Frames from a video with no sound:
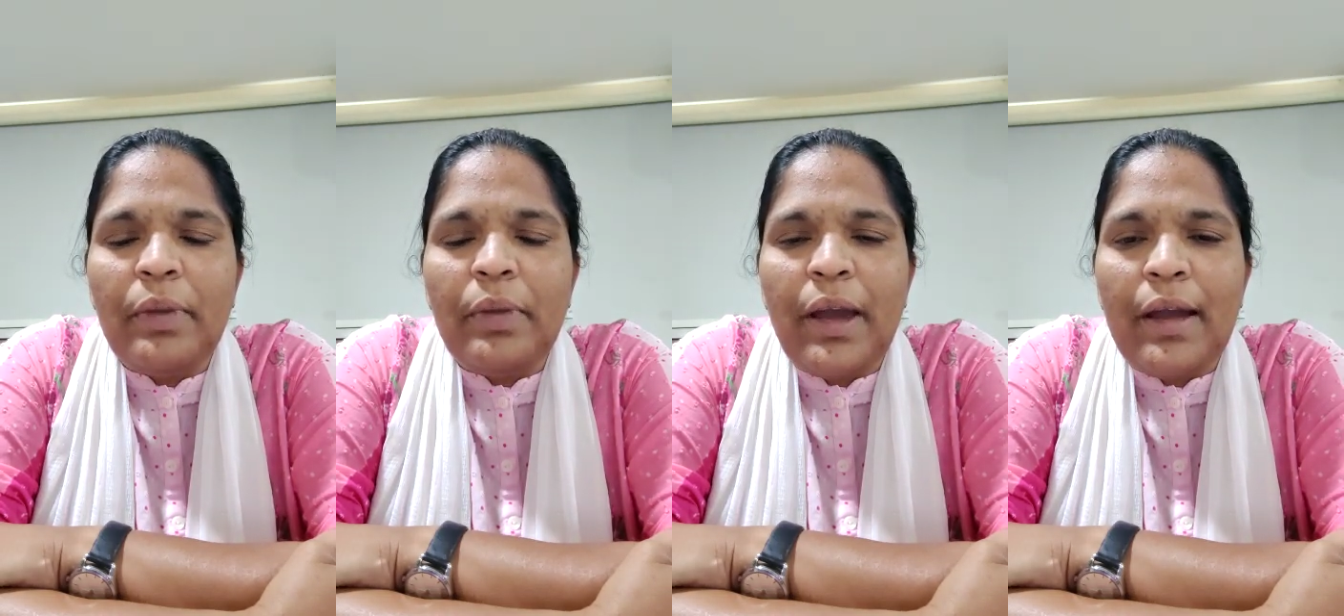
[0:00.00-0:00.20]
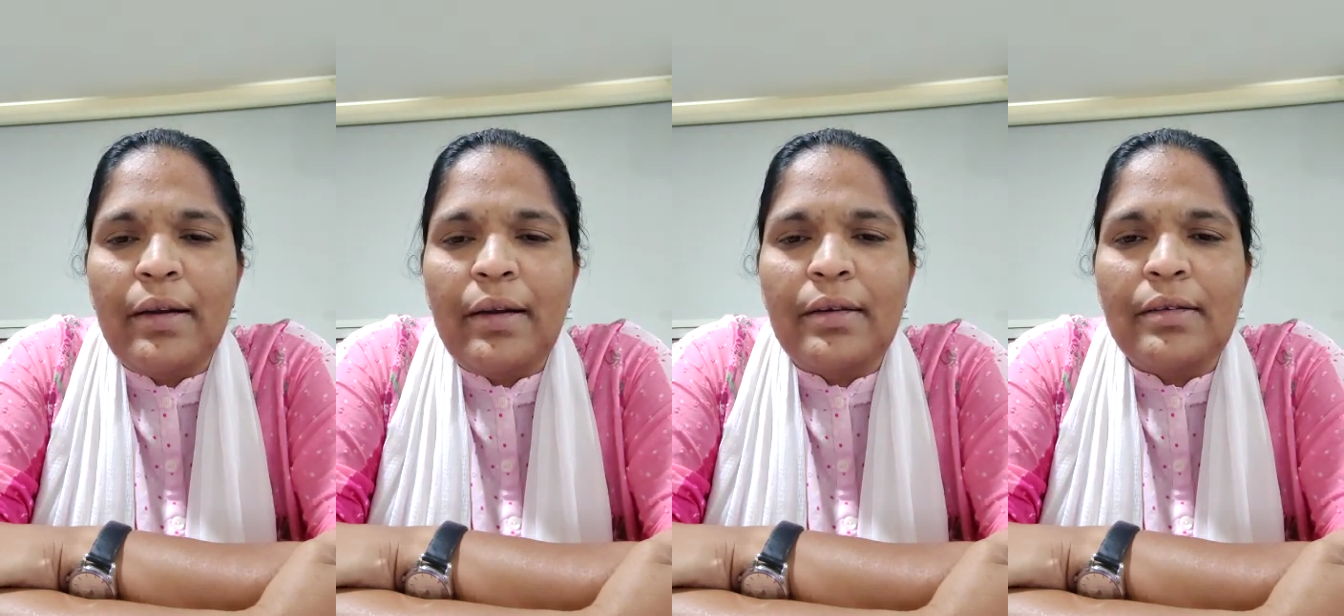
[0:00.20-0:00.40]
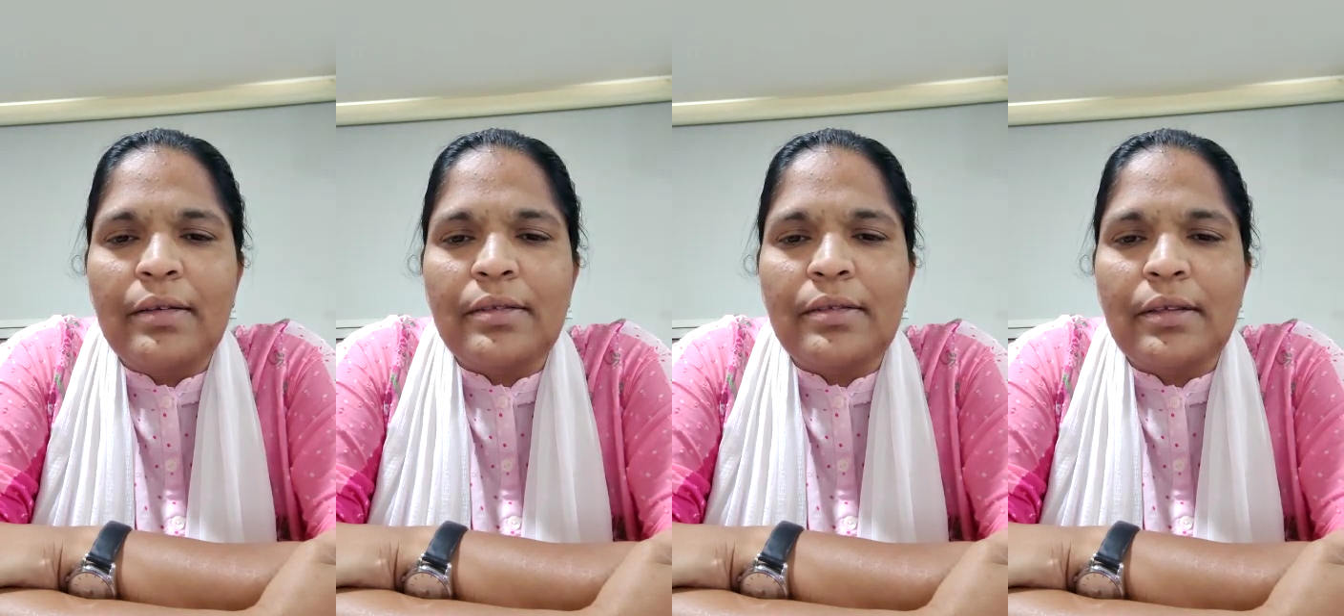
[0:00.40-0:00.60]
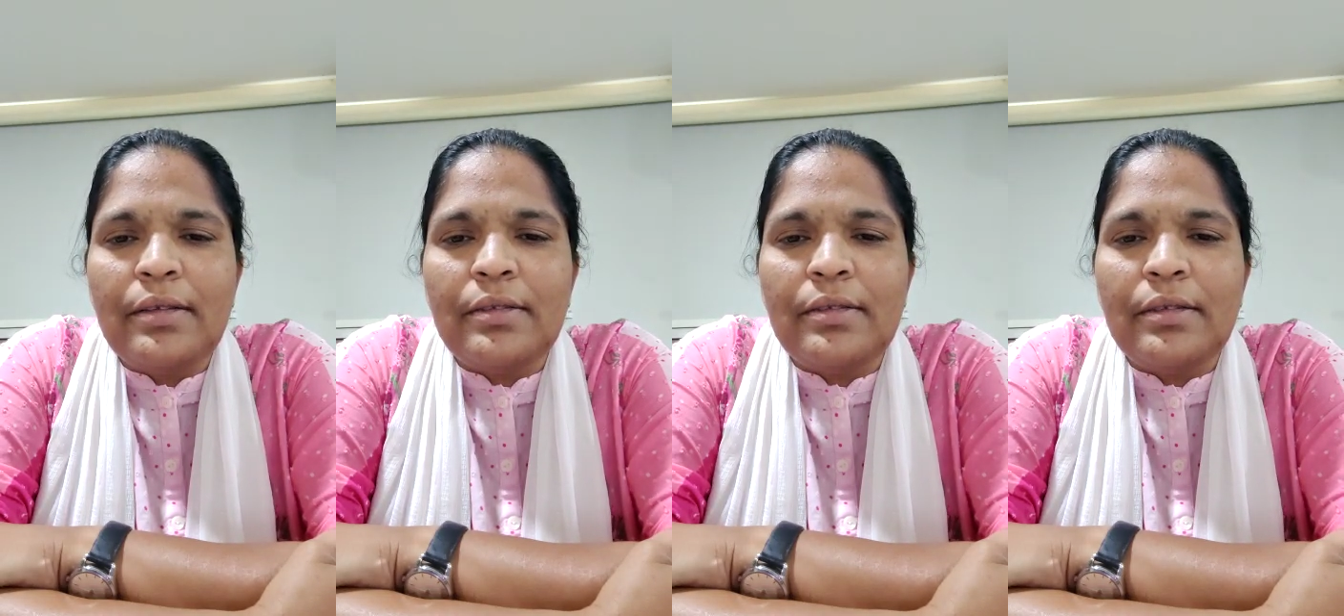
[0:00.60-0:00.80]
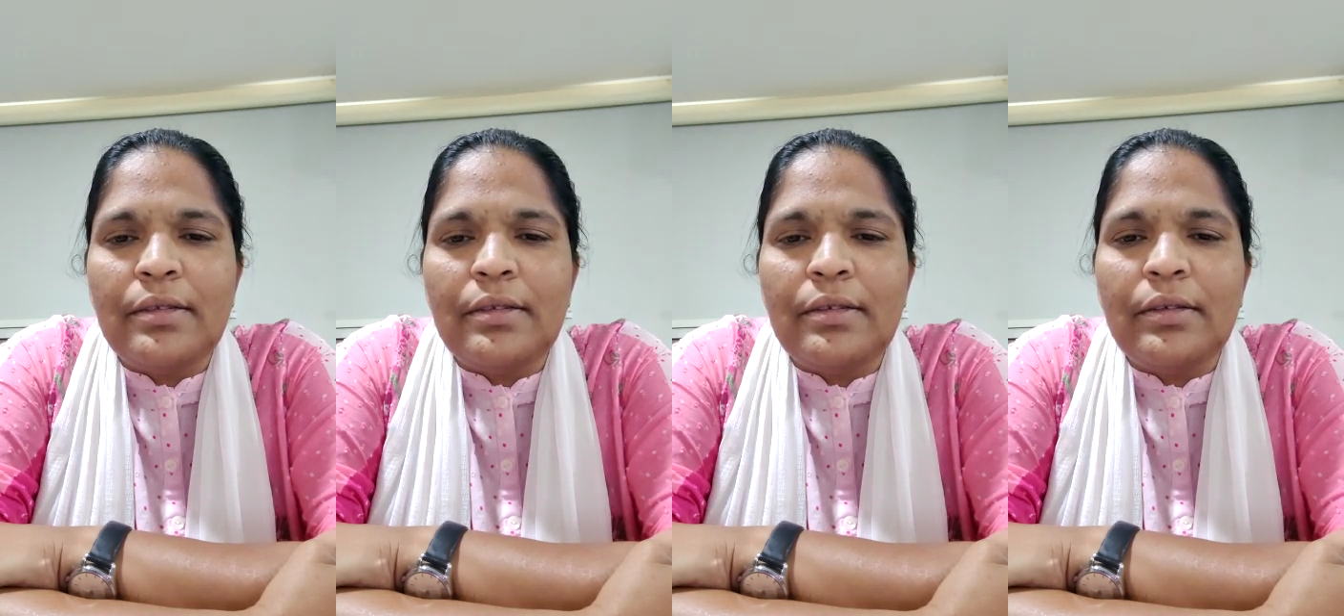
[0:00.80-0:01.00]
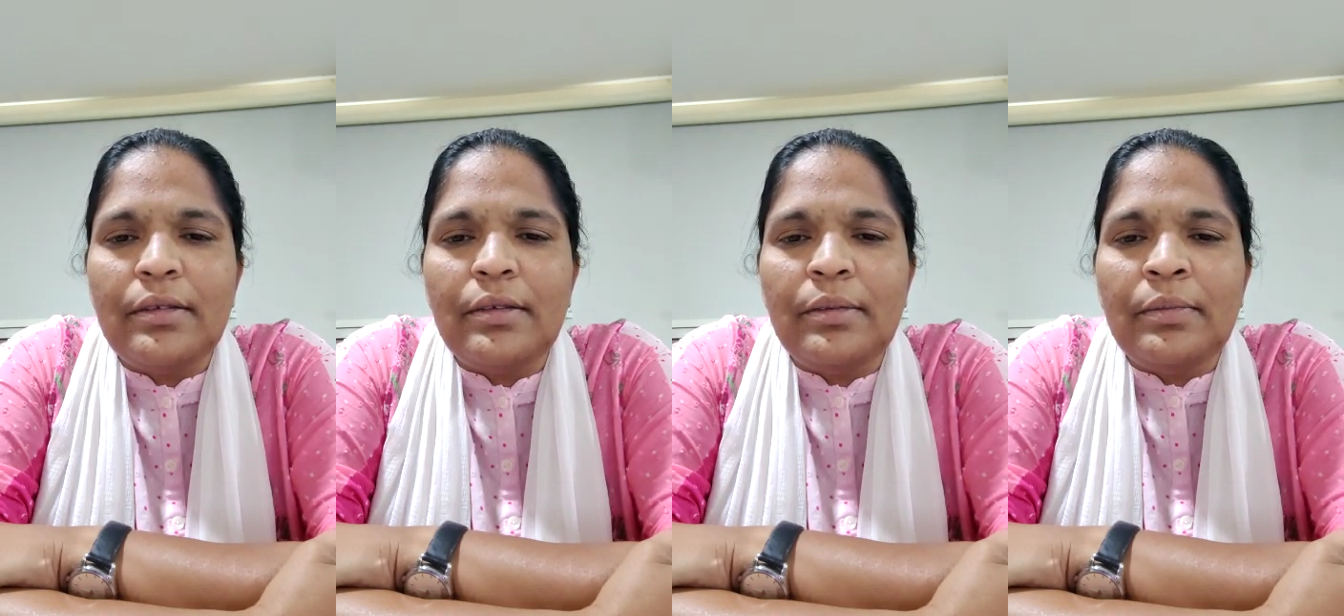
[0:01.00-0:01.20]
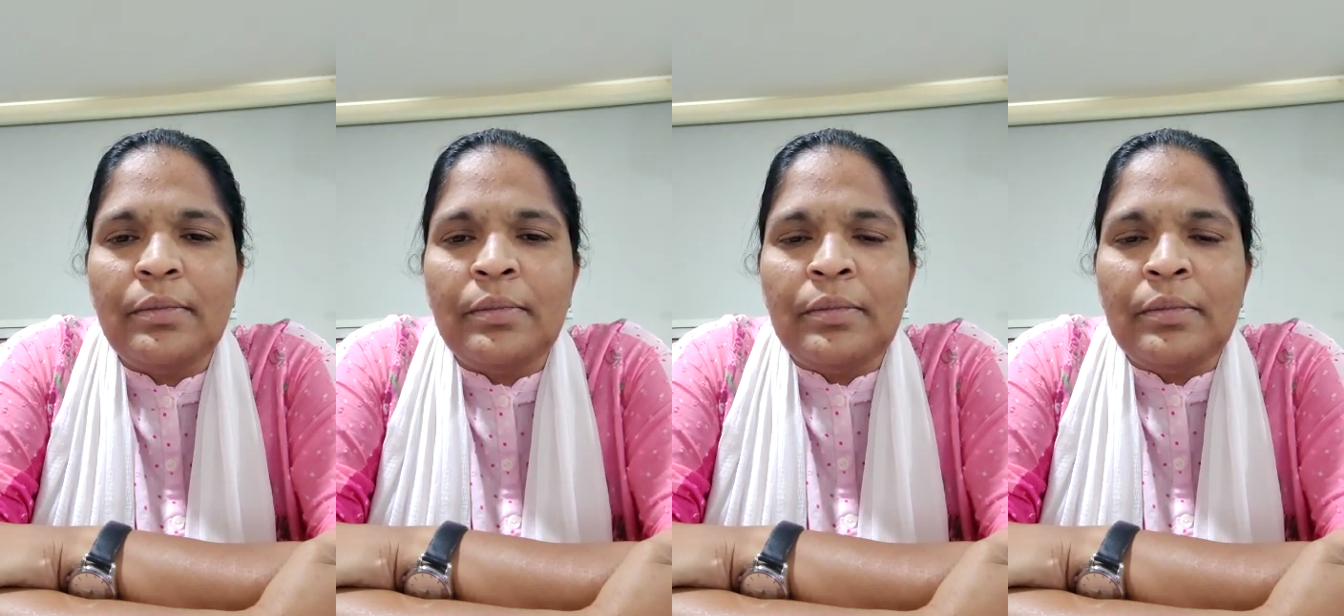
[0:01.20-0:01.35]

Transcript: Pandas, etc.